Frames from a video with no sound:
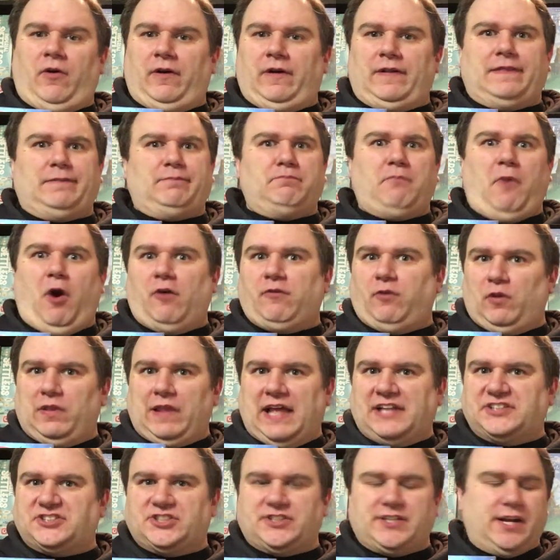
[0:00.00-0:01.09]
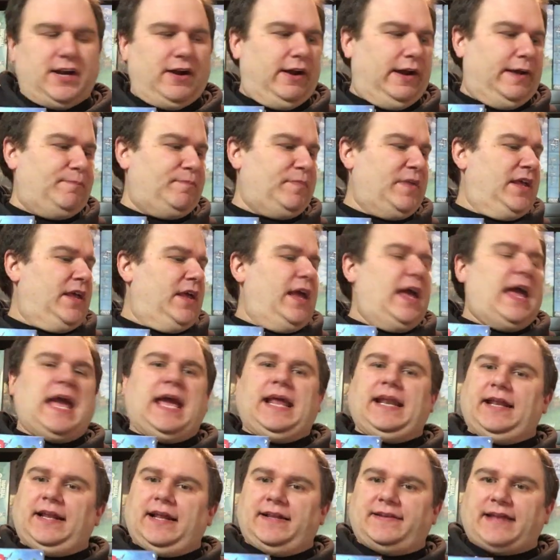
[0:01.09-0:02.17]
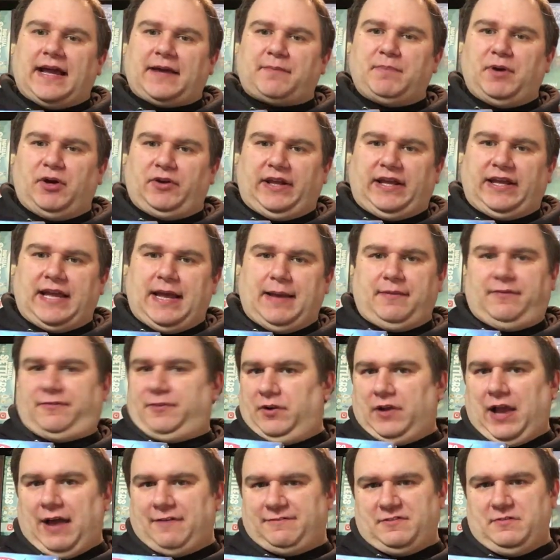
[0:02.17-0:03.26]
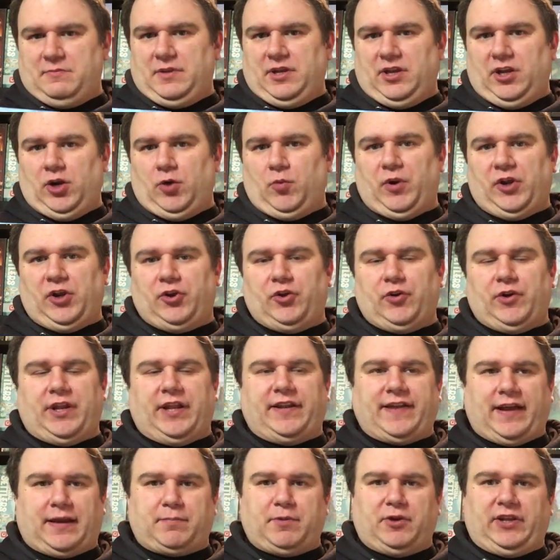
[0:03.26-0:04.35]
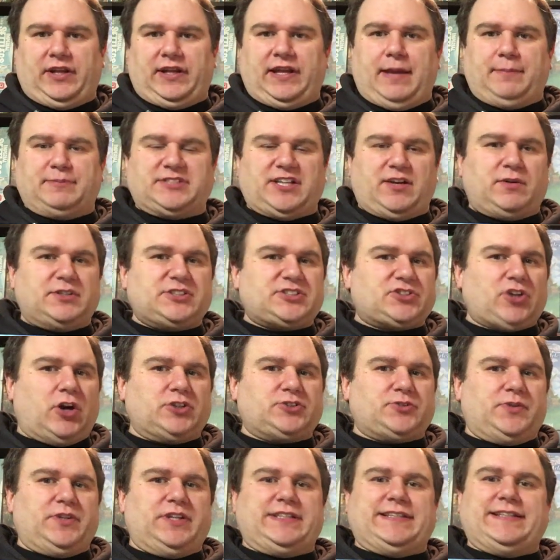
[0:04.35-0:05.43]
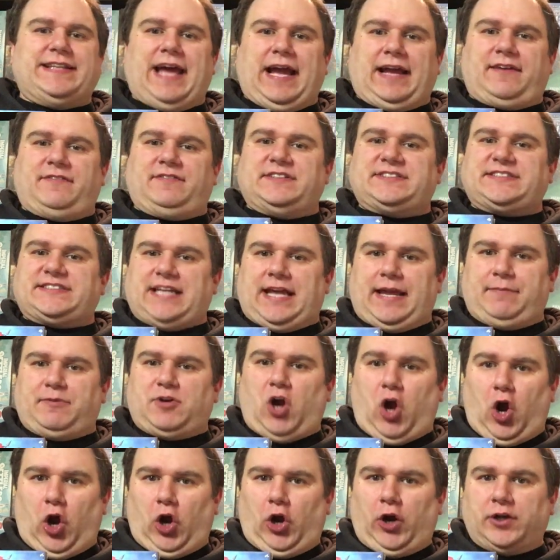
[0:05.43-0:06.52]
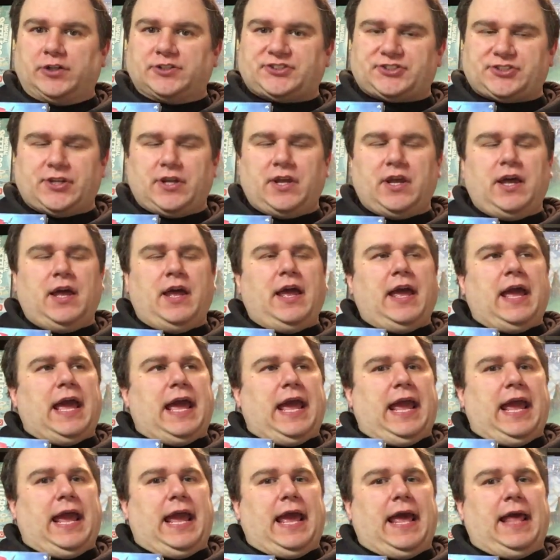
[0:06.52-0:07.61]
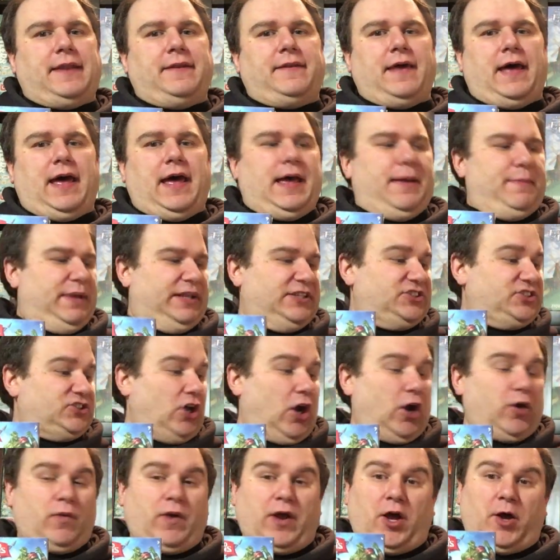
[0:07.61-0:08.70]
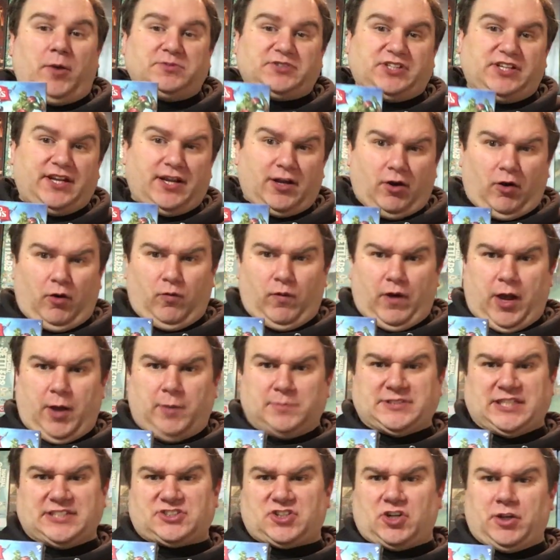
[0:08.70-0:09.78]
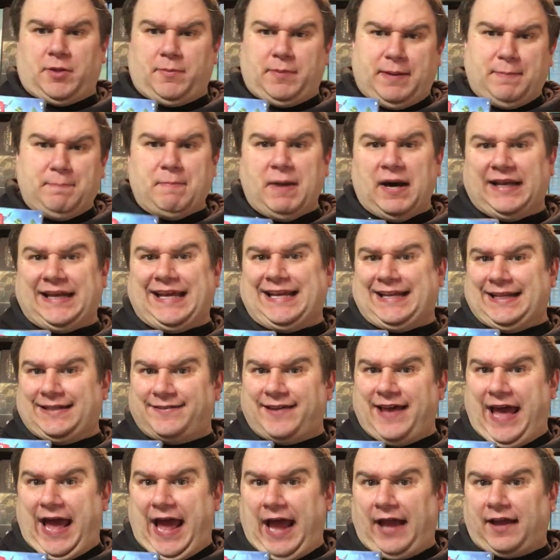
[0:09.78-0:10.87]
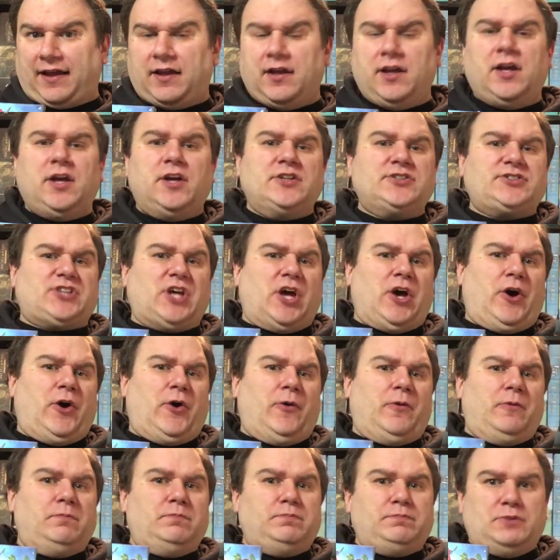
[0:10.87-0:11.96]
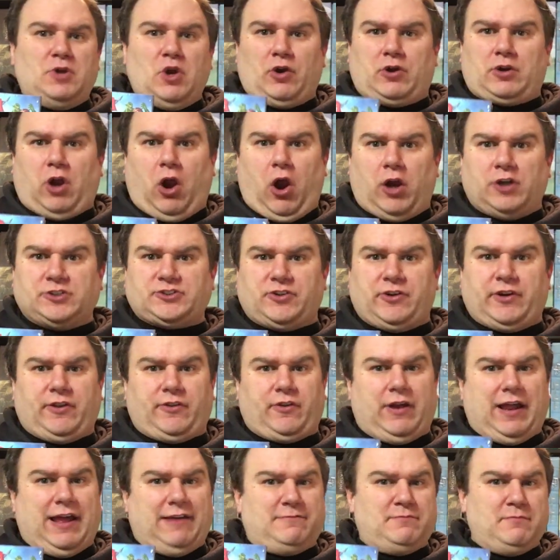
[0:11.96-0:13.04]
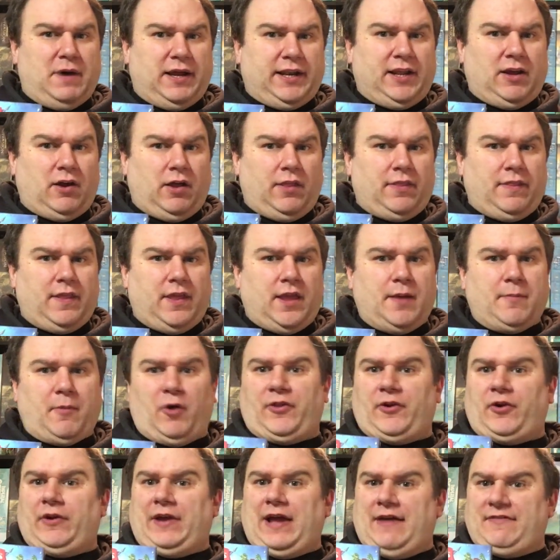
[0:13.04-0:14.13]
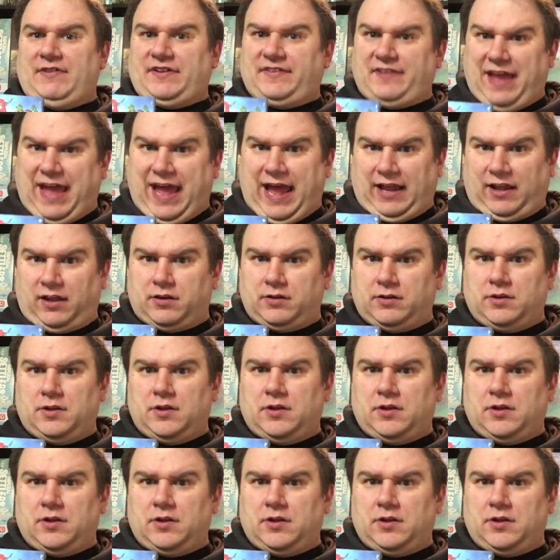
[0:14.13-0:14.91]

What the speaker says: or Marvel Legendary. And in a deck building game, if you're not familiar, what you do in a deck building game is everyone starts with a deck of the same cards. And in Star Realms and Hero Realms, that's going to be money and attack. So your cards are either going to have money on them or they're going to have attack